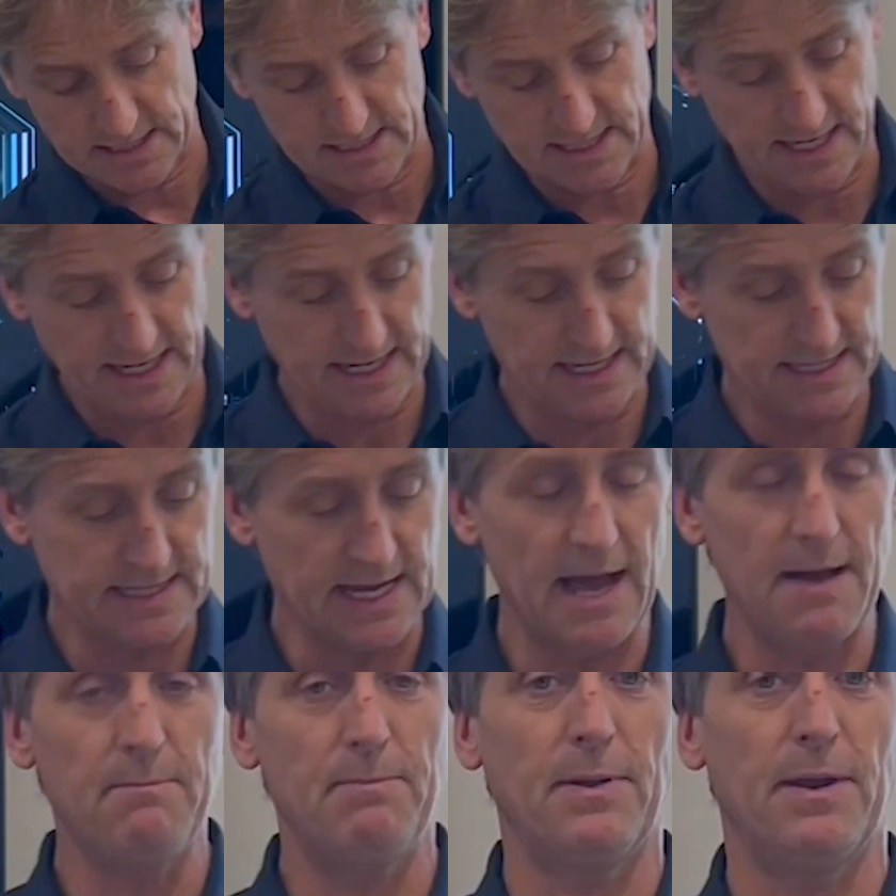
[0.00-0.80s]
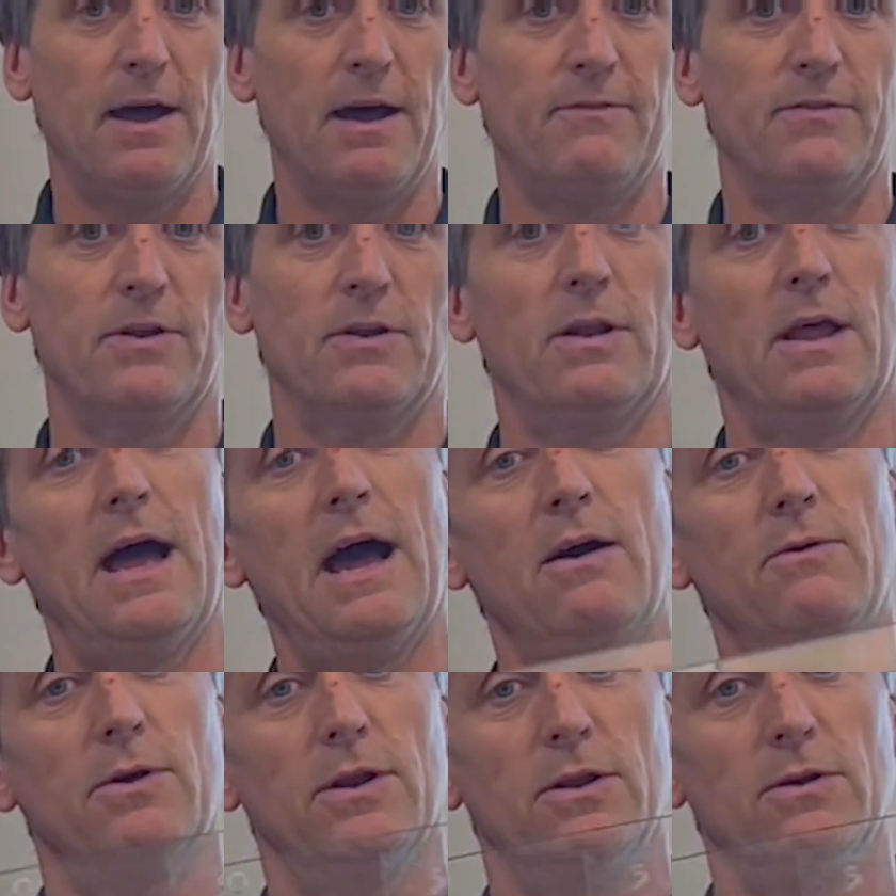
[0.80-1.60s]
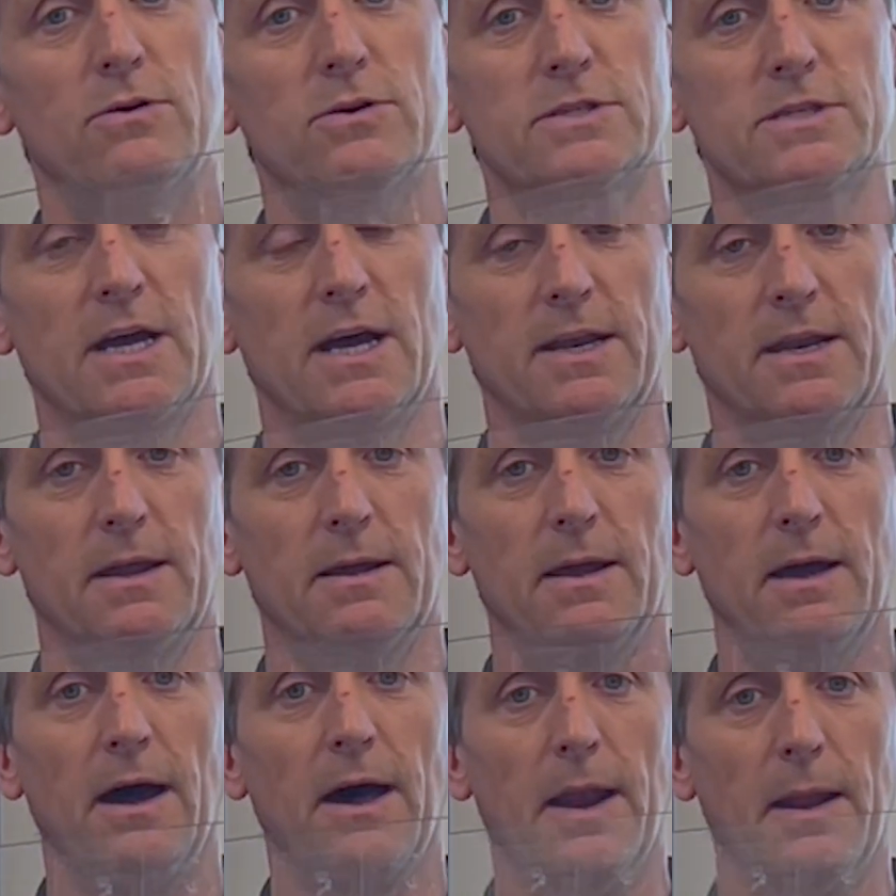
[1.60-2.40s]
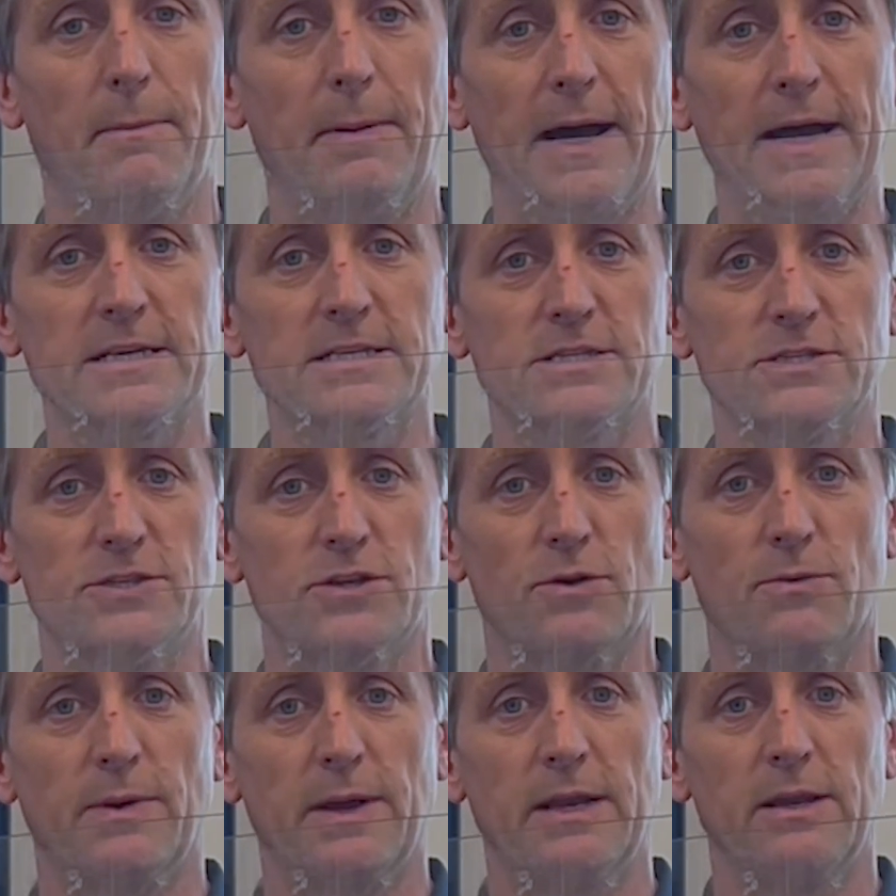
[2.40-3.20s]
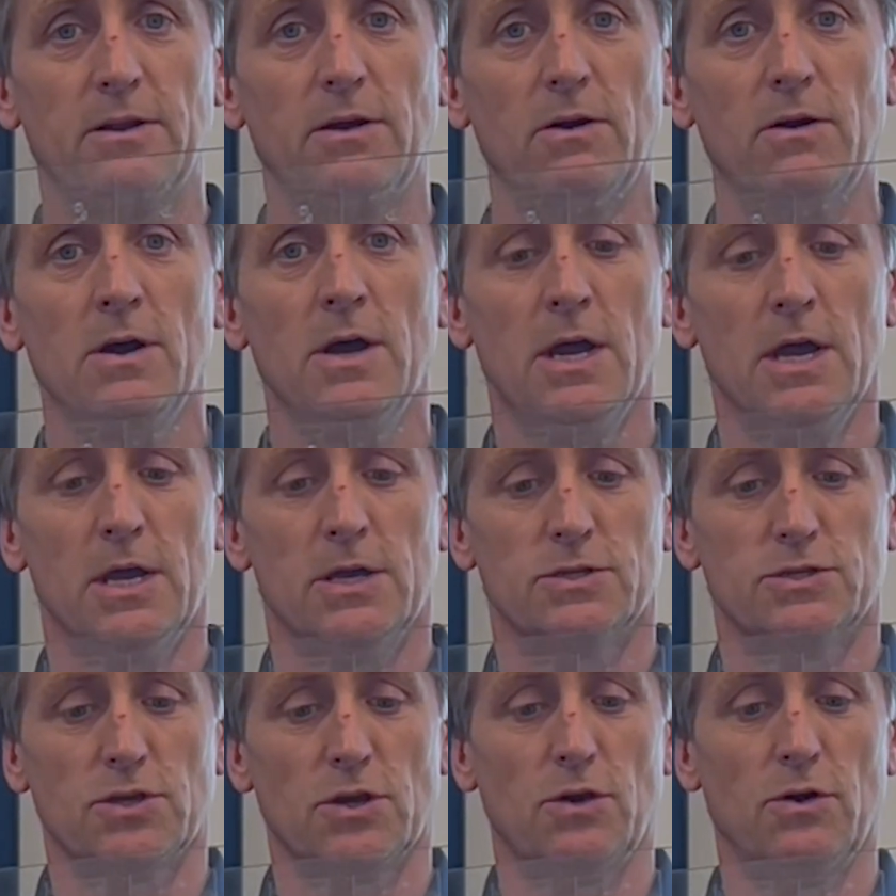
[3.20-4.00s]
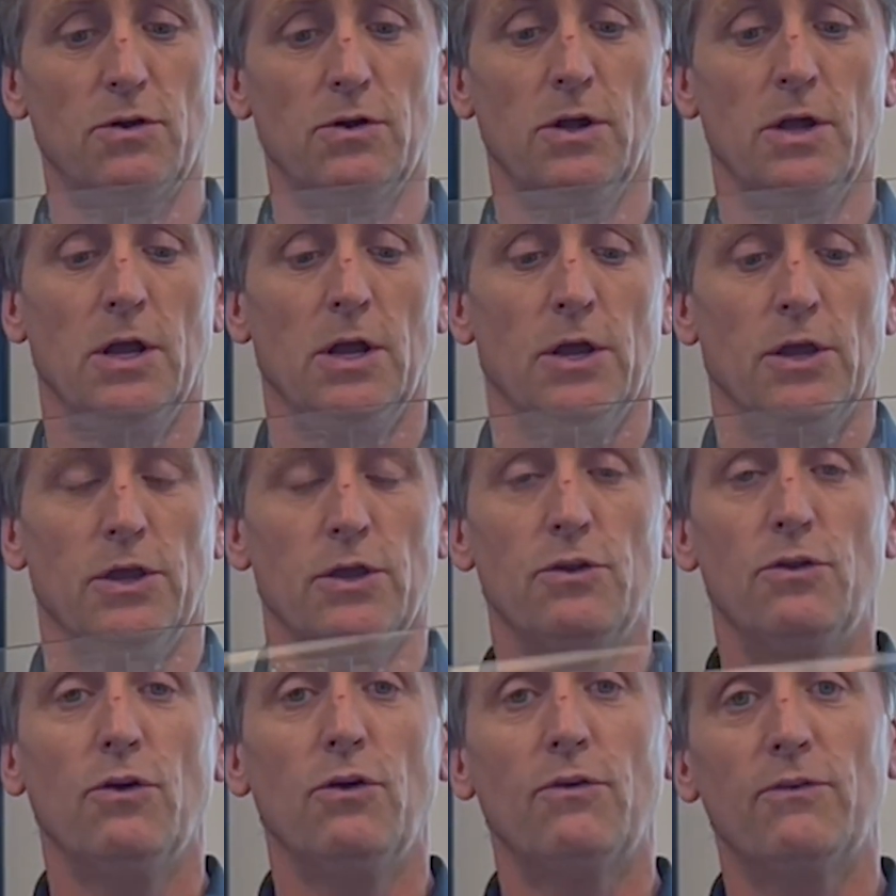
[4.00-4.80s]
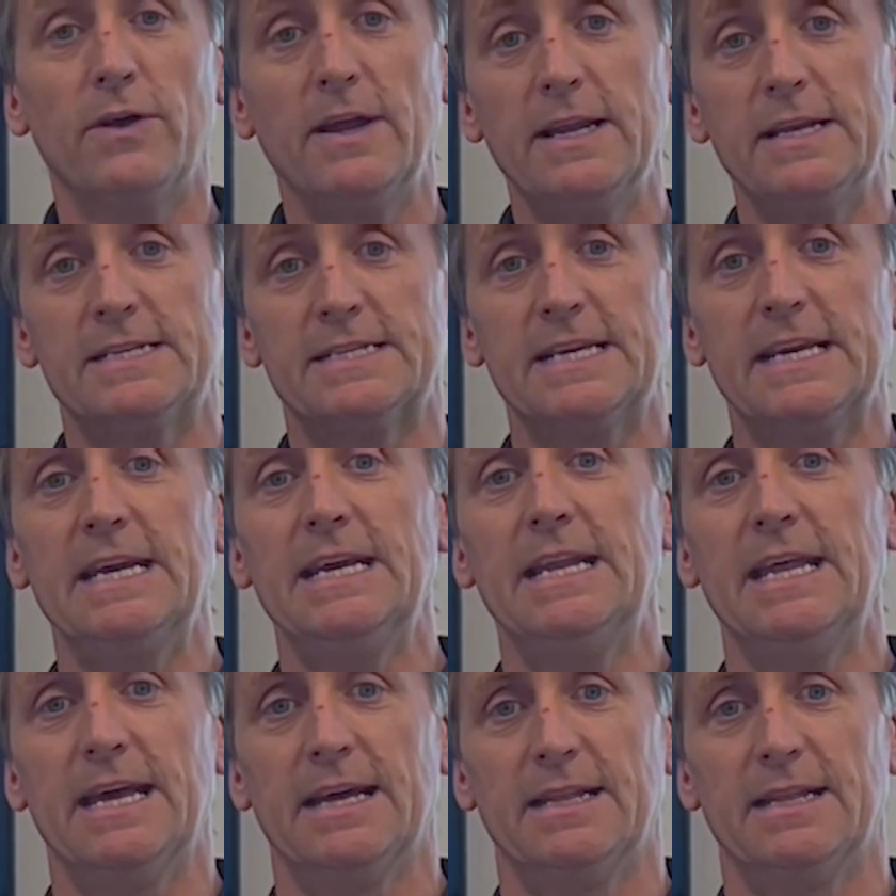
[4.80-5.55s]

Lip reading: is an example of it, how it looks on a passenger window. So you don't really see the